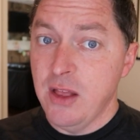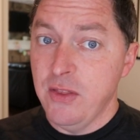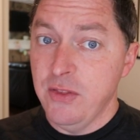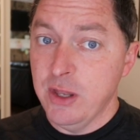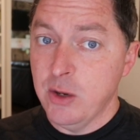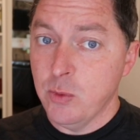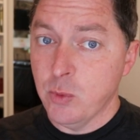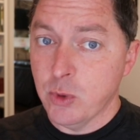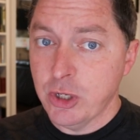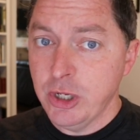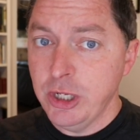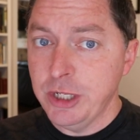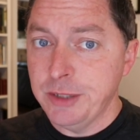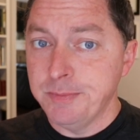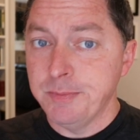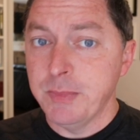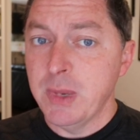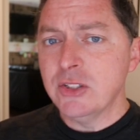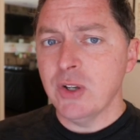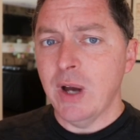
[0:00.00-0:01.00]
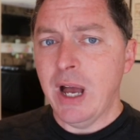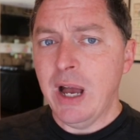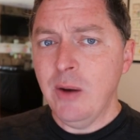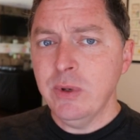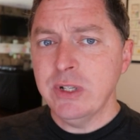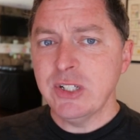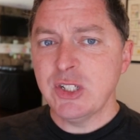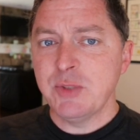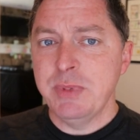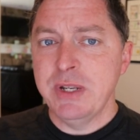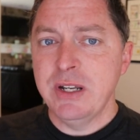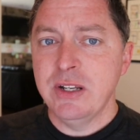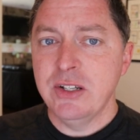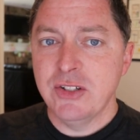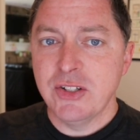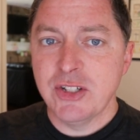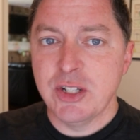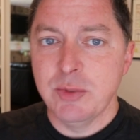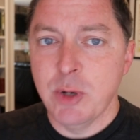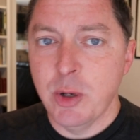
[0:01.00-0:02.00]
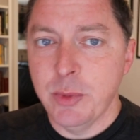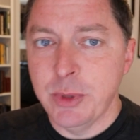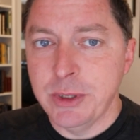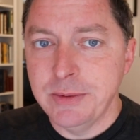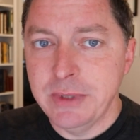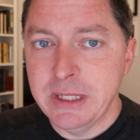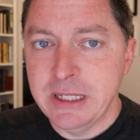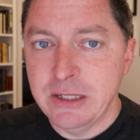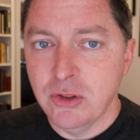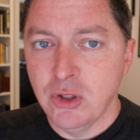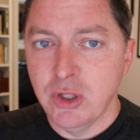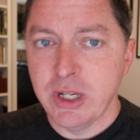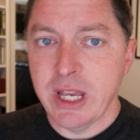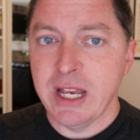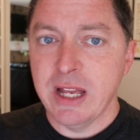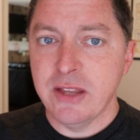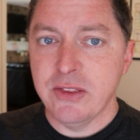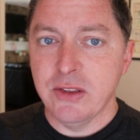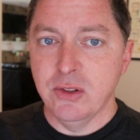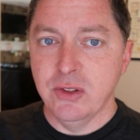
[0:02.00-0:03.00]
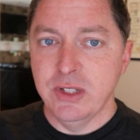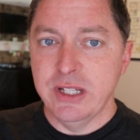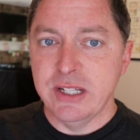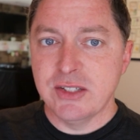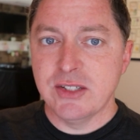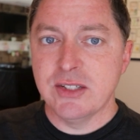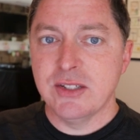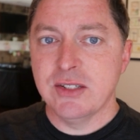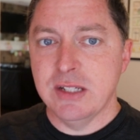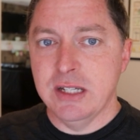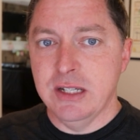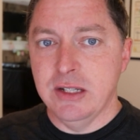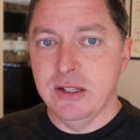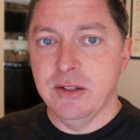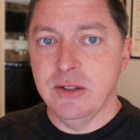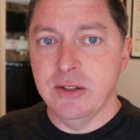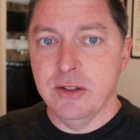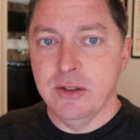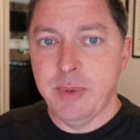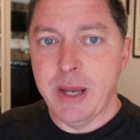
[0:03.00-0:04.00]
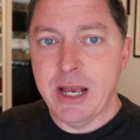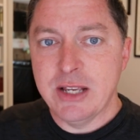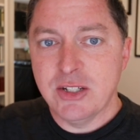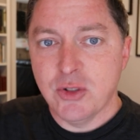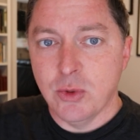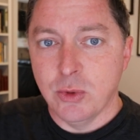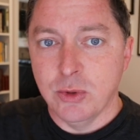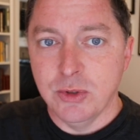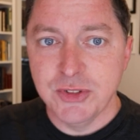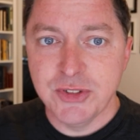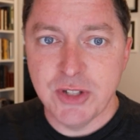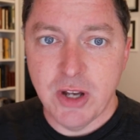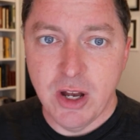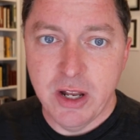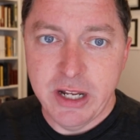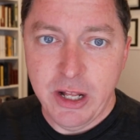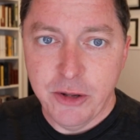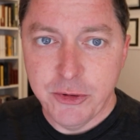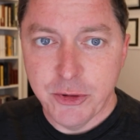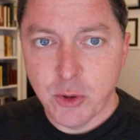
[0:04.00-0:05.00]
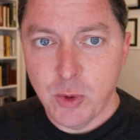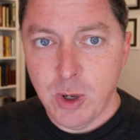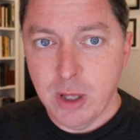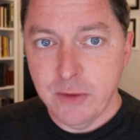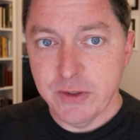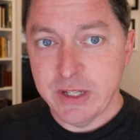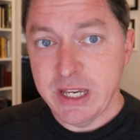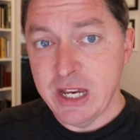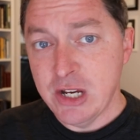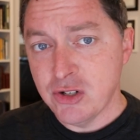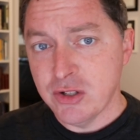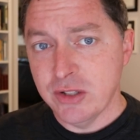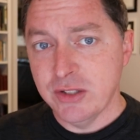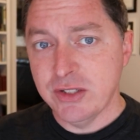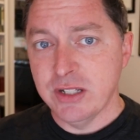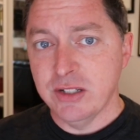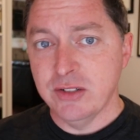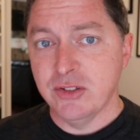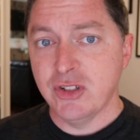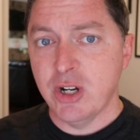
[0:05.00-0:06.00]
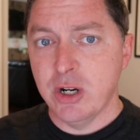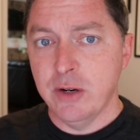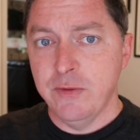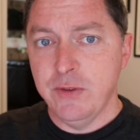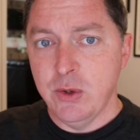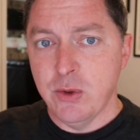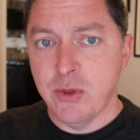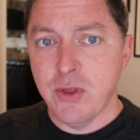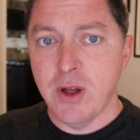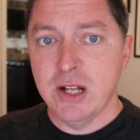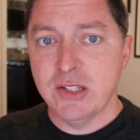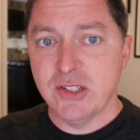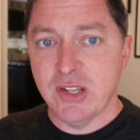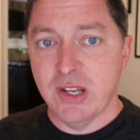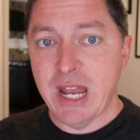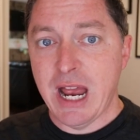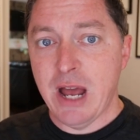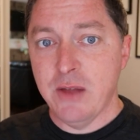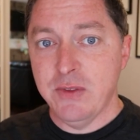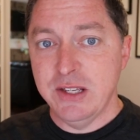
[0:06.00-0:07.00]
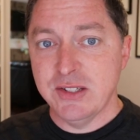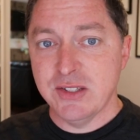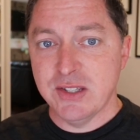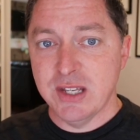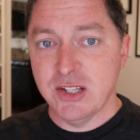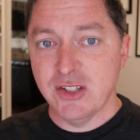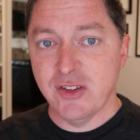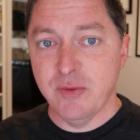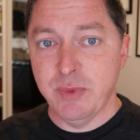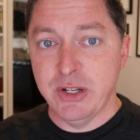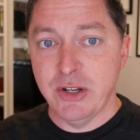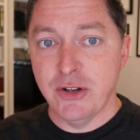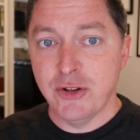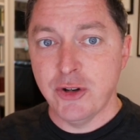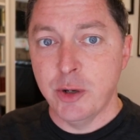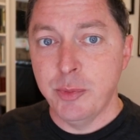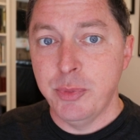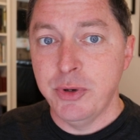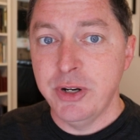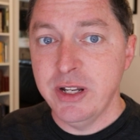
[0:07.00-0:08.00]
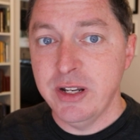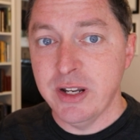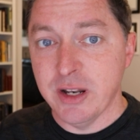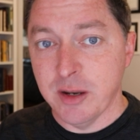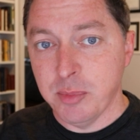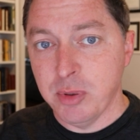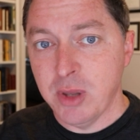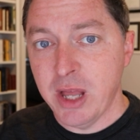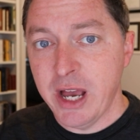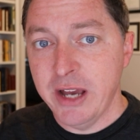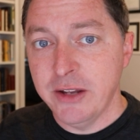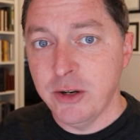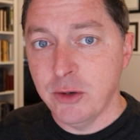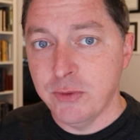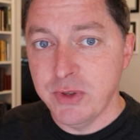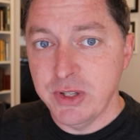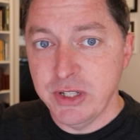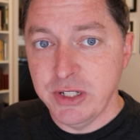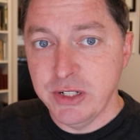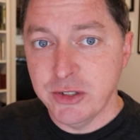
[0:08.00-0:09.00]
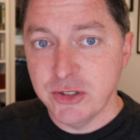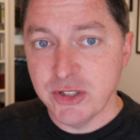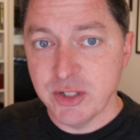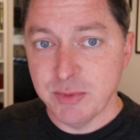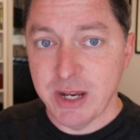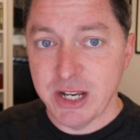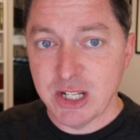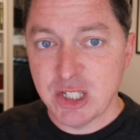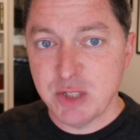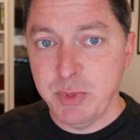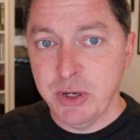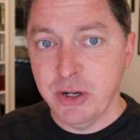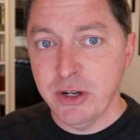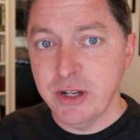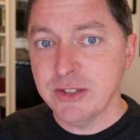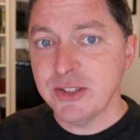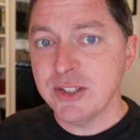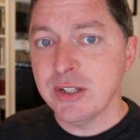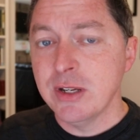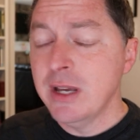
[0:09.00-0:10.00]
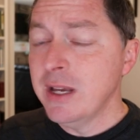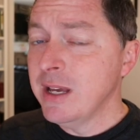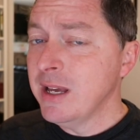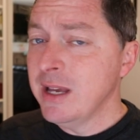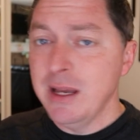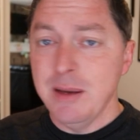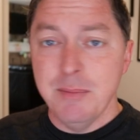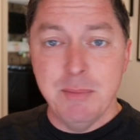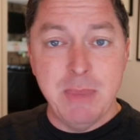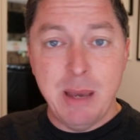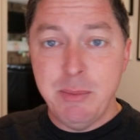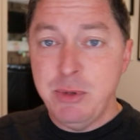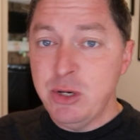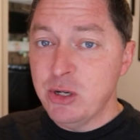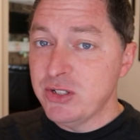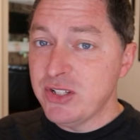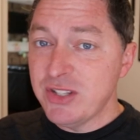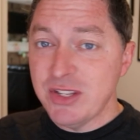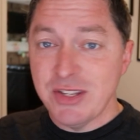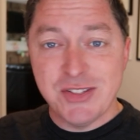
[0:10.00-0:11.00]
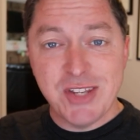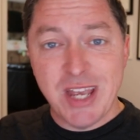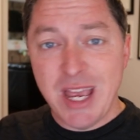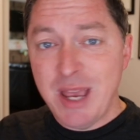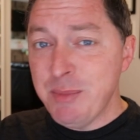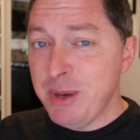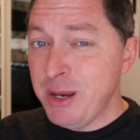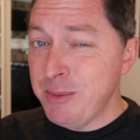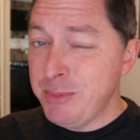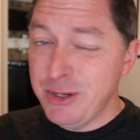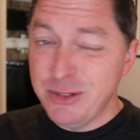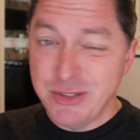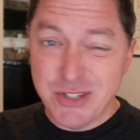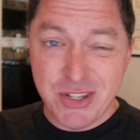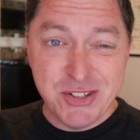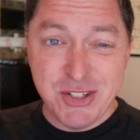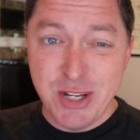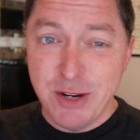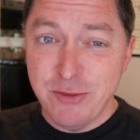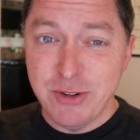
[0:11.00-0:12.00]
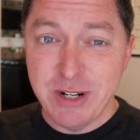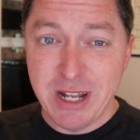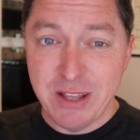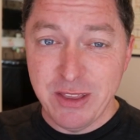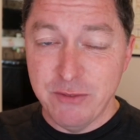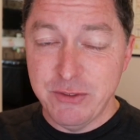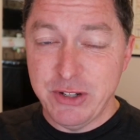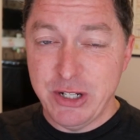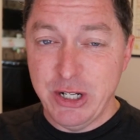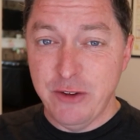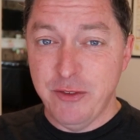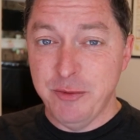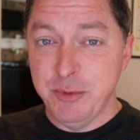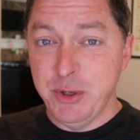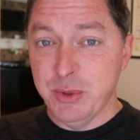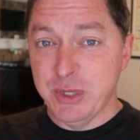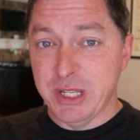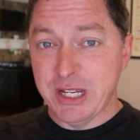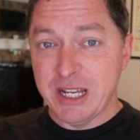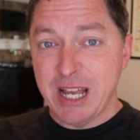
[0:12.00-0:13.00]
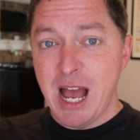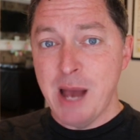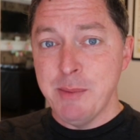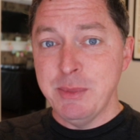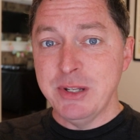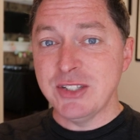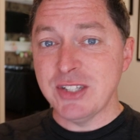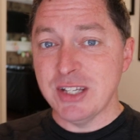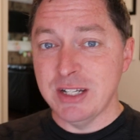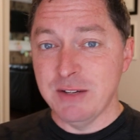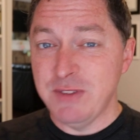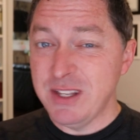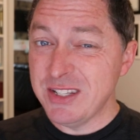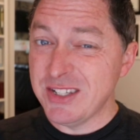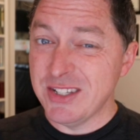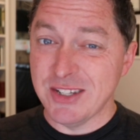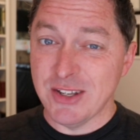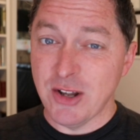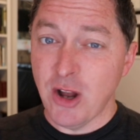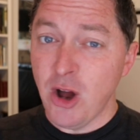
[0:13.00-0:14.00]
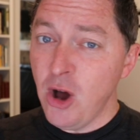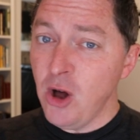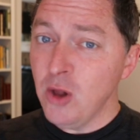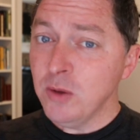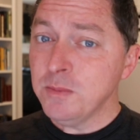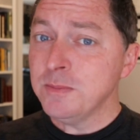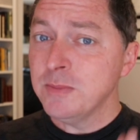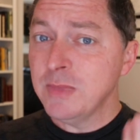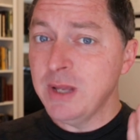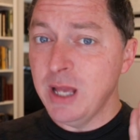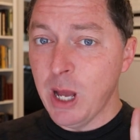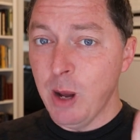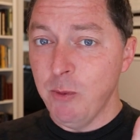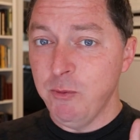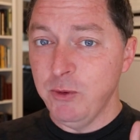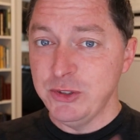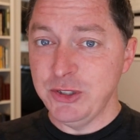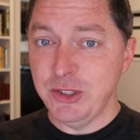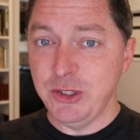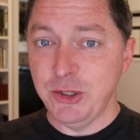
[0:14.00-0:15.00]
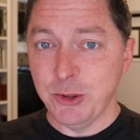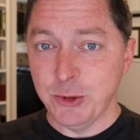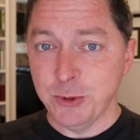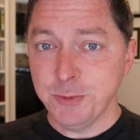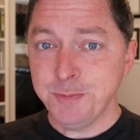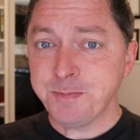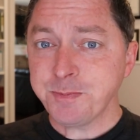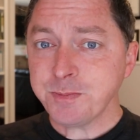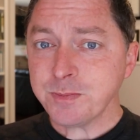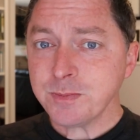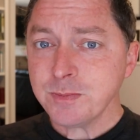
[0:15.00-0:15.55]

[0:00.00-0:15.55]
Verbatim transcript: then we're good. So I want to spend just a moment and looking at the lists and the pastorals on elder qualifications and share a few thoughts on how these things have been interpreted and applied over the years in my experience. Maybe yours is the same, maybe yours is different. I'd love to hear from you in the comments, and if this is at all helpful to you,